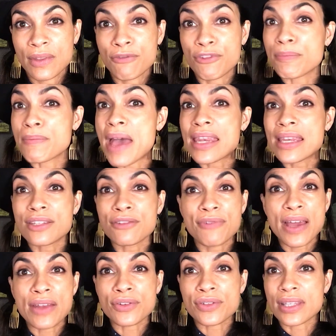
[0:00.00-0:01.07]
For many
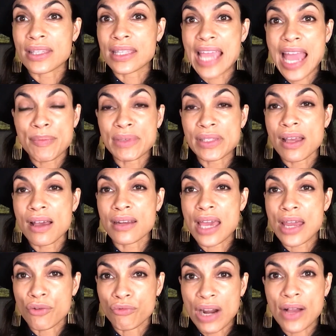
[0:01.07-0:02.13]
defenders in the Amazon
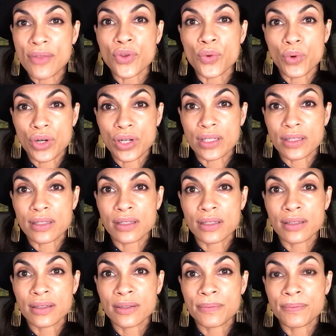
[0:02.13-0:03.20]
and around the world,
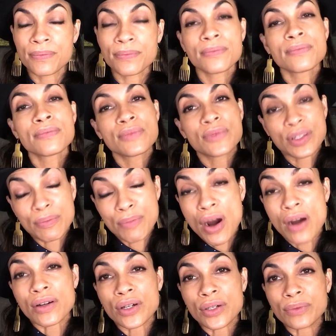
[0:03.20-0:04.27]

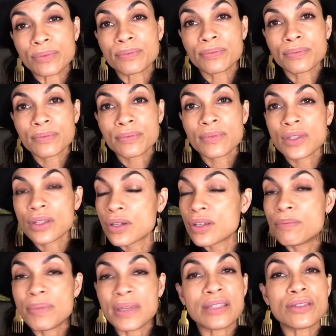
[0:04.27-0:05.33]
tomorrow
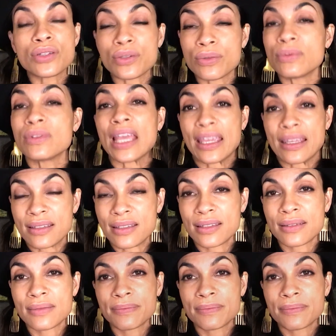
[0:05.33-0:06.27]
could be too late.